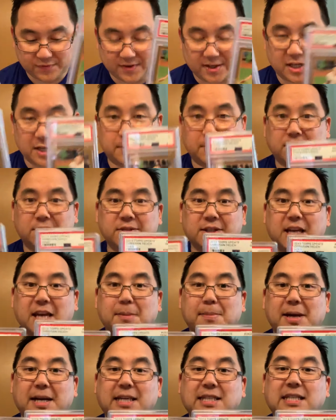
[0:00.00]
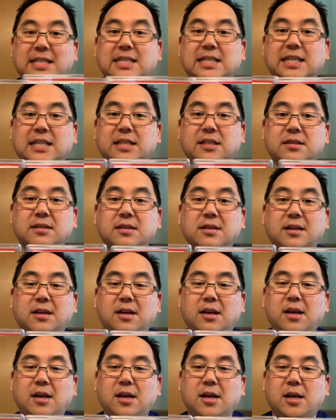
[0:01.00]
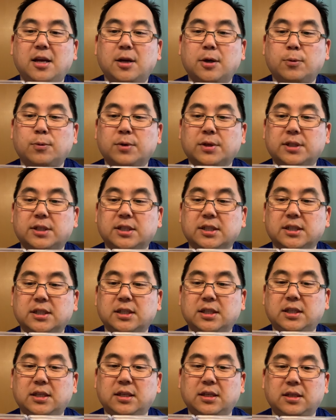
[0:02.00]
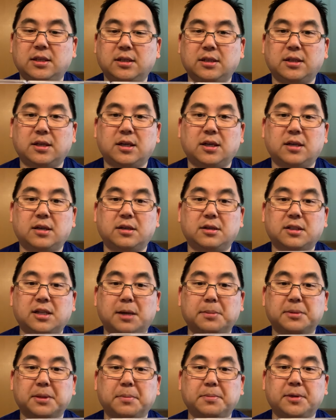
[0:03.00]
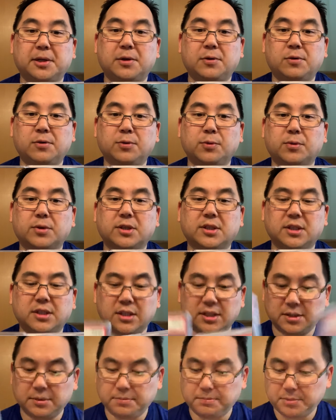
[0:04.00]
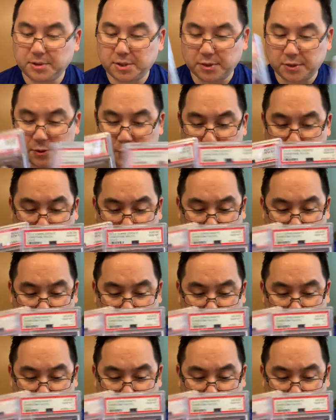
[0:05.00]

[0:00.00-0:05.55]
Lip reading: valuable, came back as a 10, which is the Topps Update Gold rookies. So